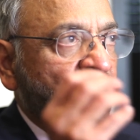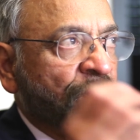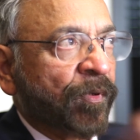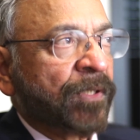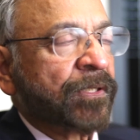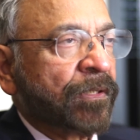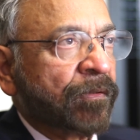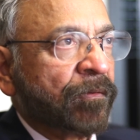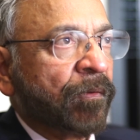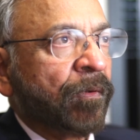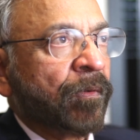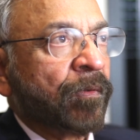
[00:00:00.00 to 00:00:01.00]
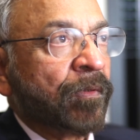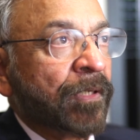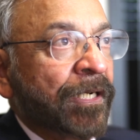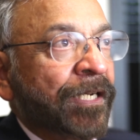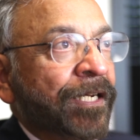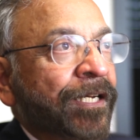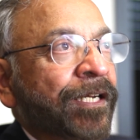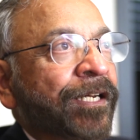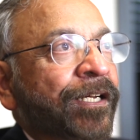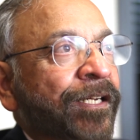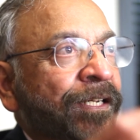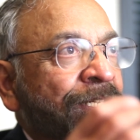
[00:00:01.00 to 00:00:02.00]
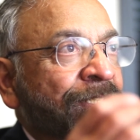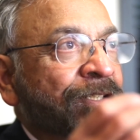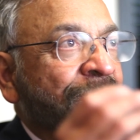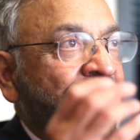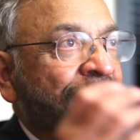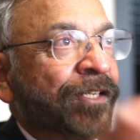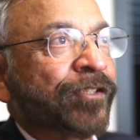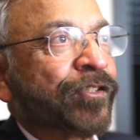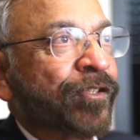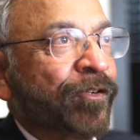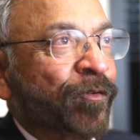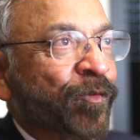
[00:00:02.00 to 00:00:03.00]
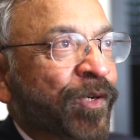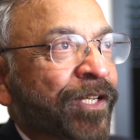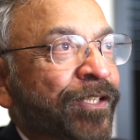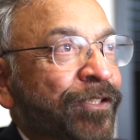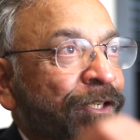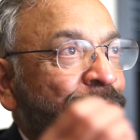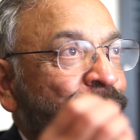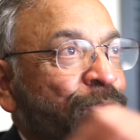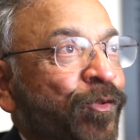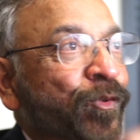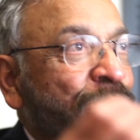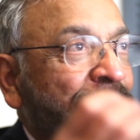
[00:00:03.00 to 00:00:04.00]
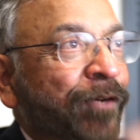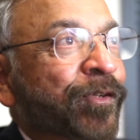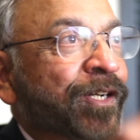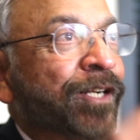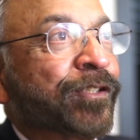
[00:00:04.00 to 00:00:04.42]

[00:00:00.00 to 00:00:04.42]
important role in creation of wealth through our